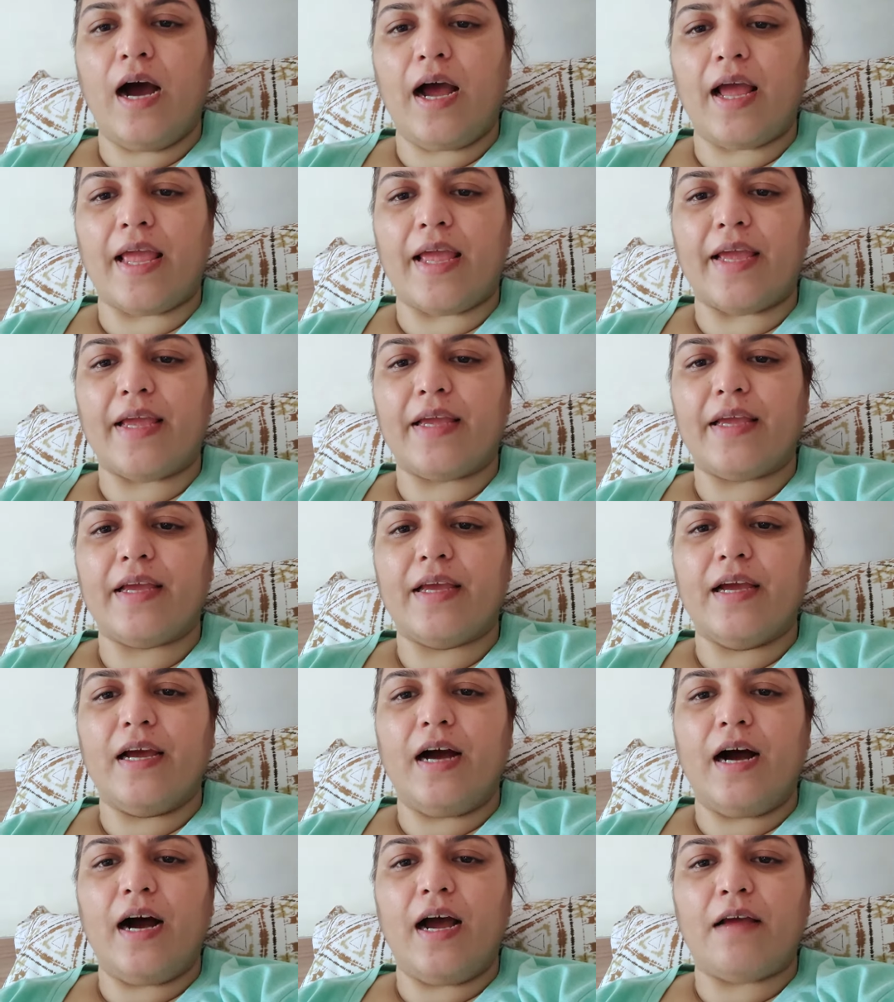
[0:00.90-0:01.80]
Hi,
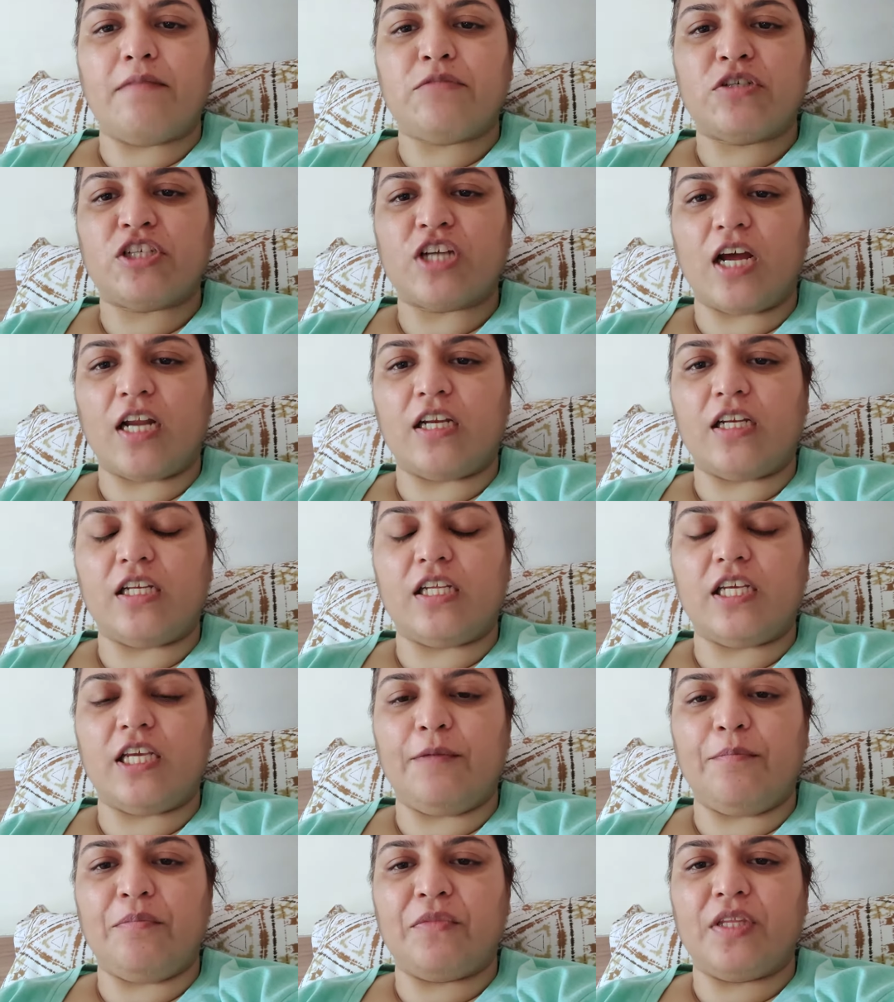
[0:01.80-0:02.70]
I am Shaneel
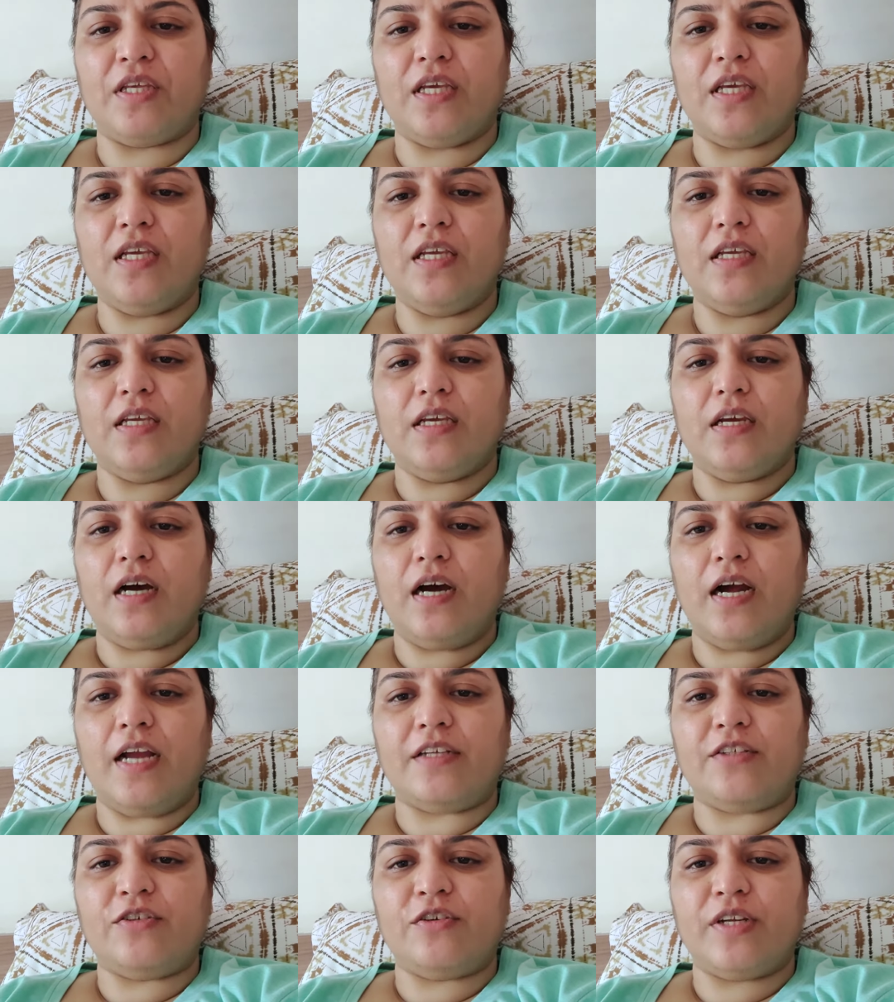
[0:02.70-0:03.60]
Kimtee.
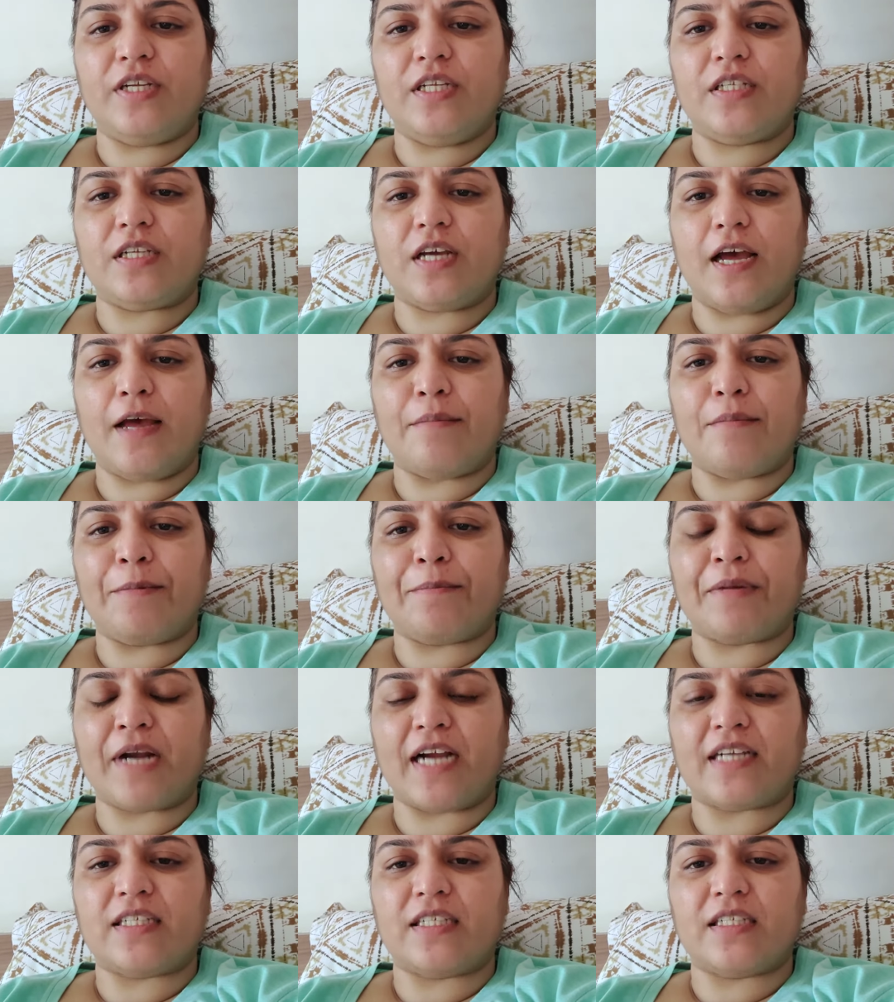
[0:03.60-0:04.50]
I am a
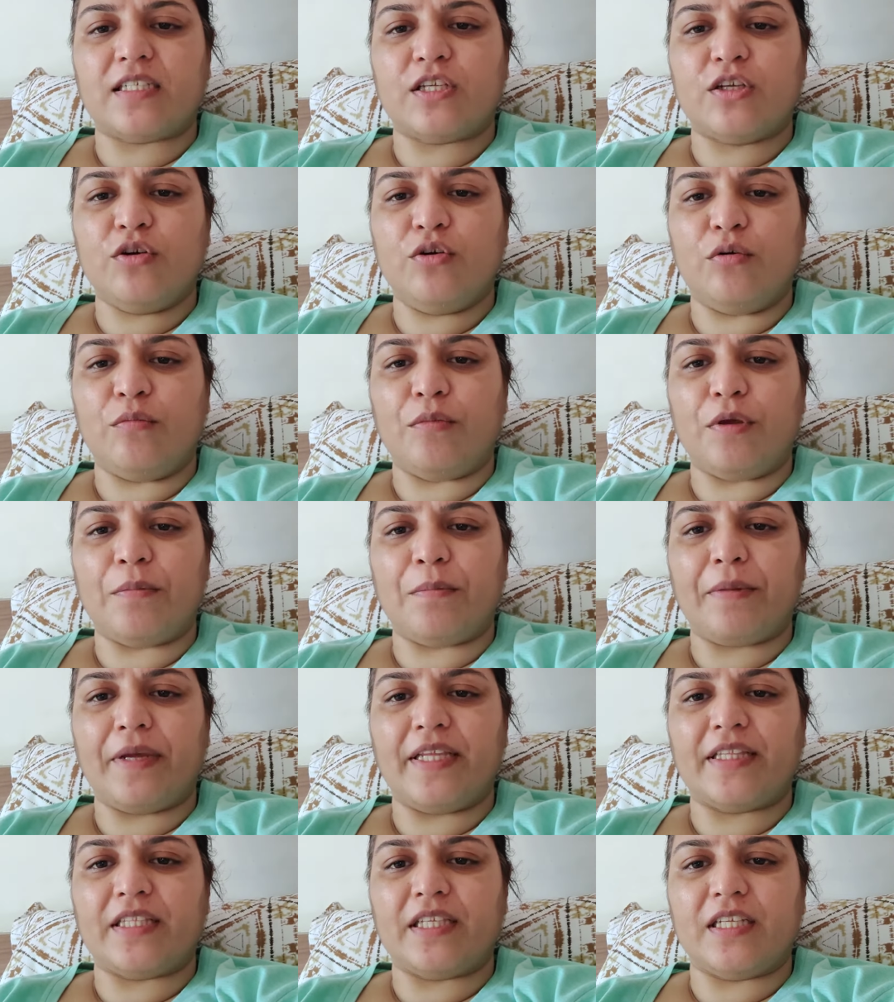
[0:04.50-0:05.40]
practicing
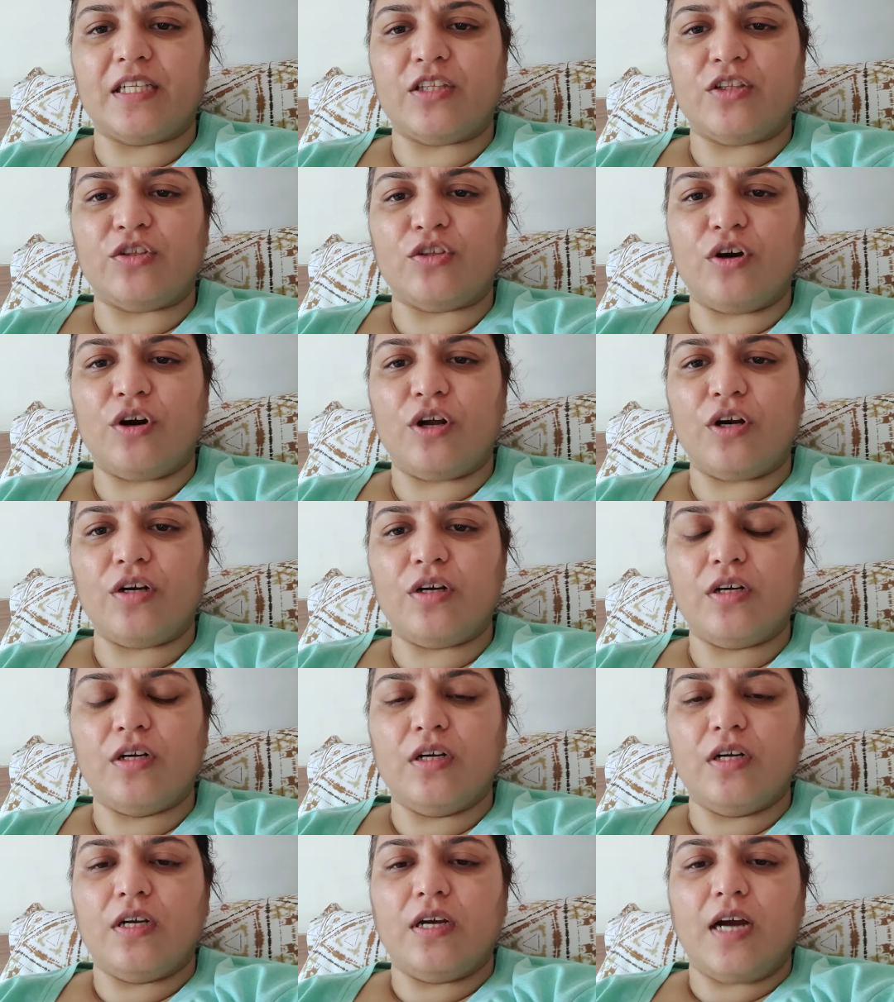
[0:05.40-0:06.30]
homeopath in Indore.
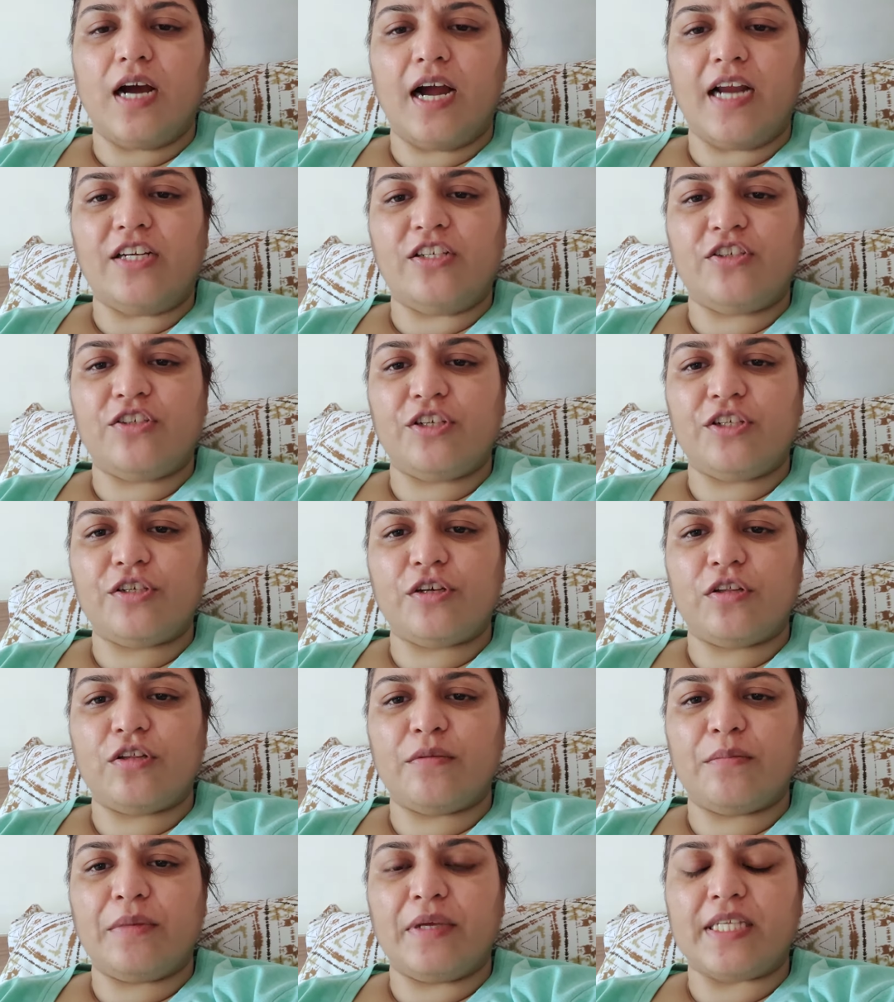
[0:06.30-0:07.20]
I treat
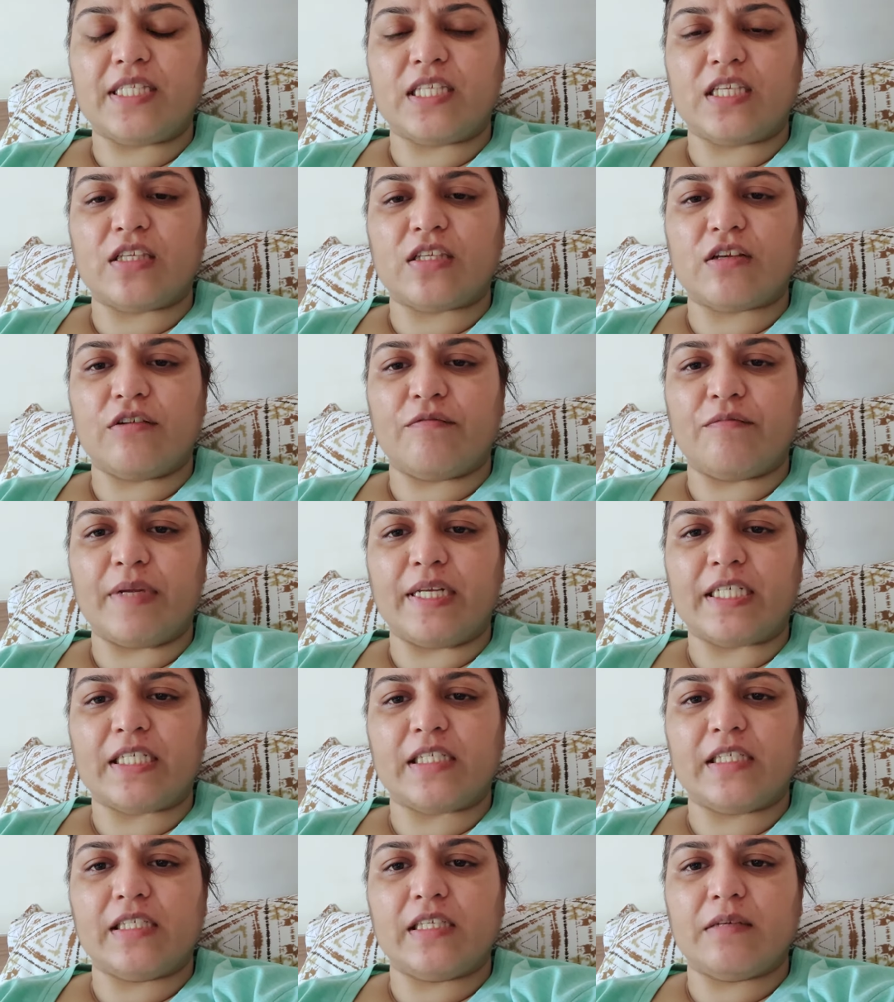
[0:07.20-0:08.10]
on the basis of
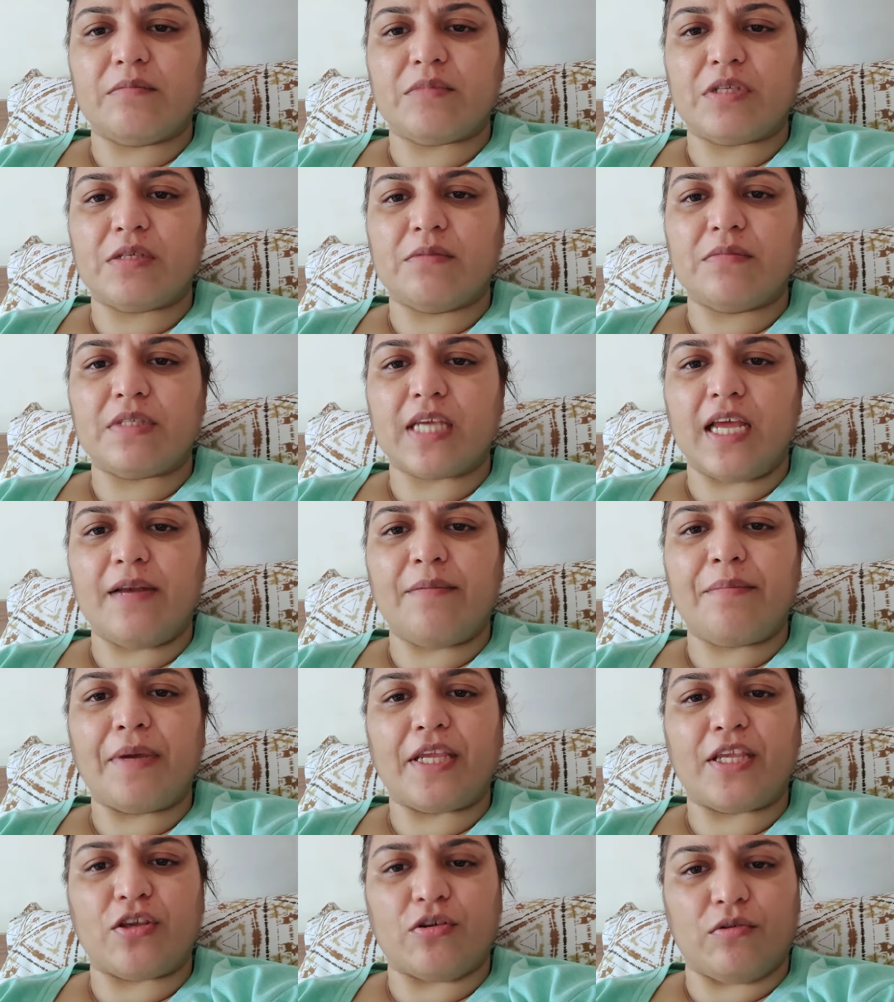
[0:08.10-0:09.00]
mental symptoms and
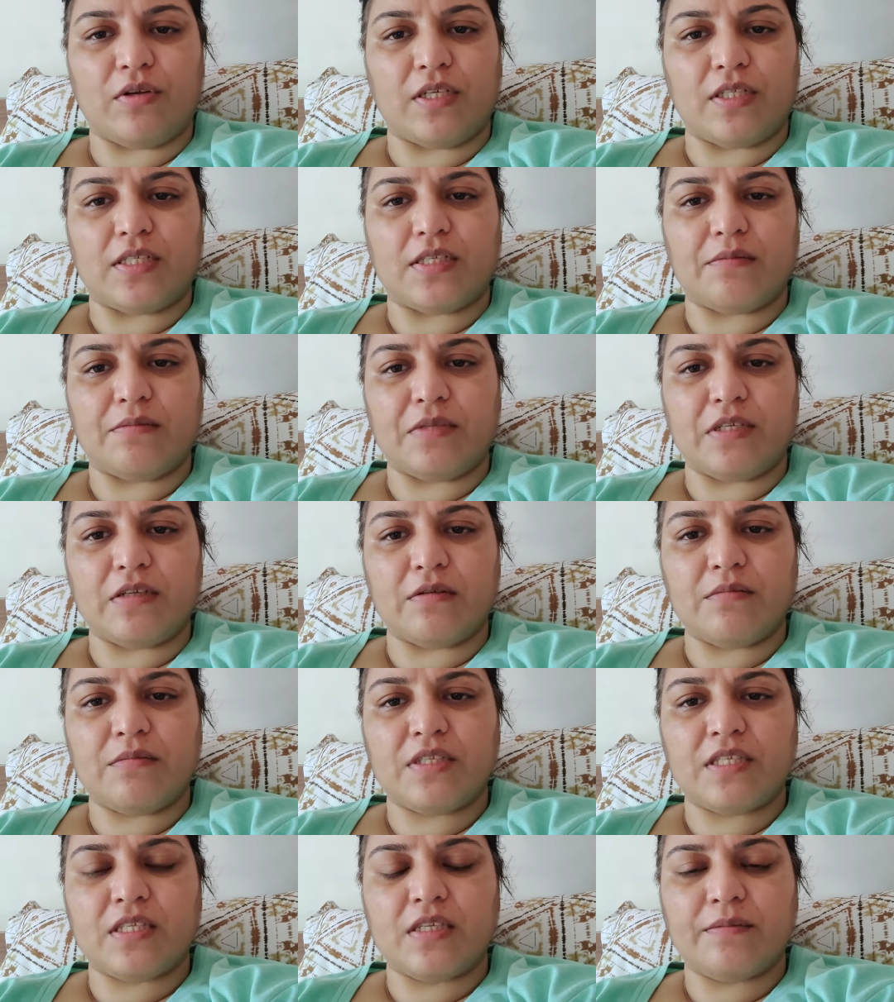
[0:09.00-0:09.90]
peculiar
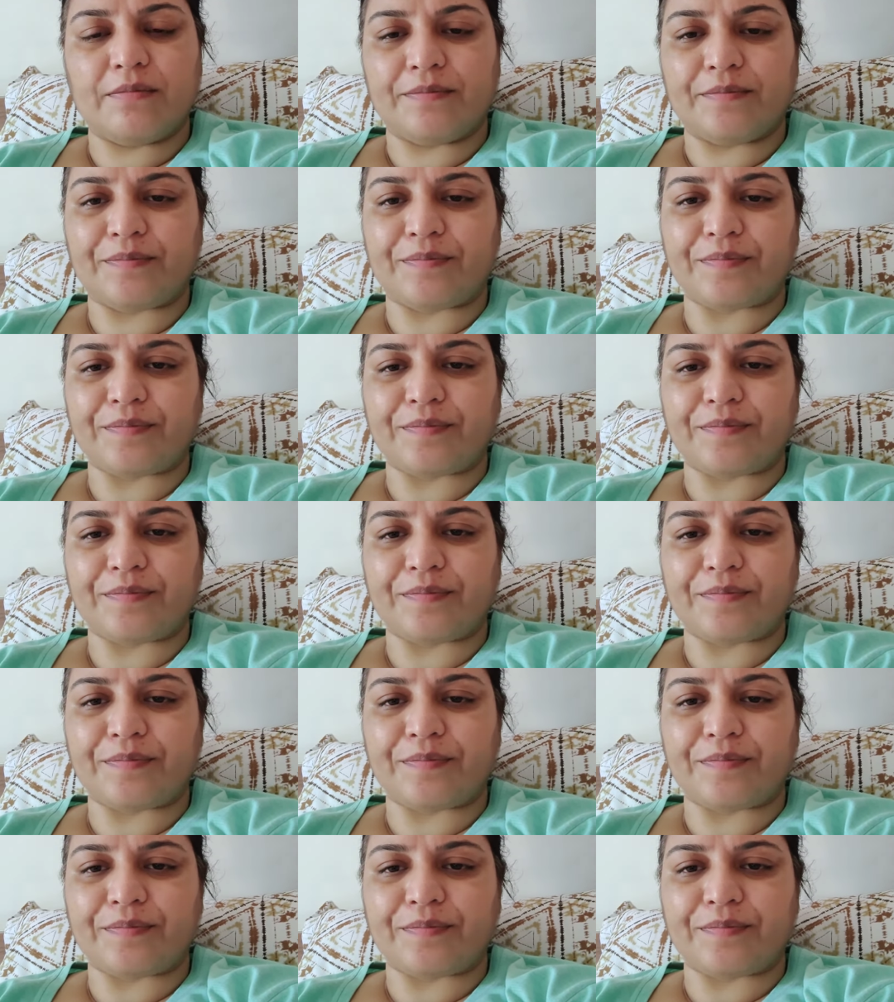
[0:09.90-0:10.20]
symptoms.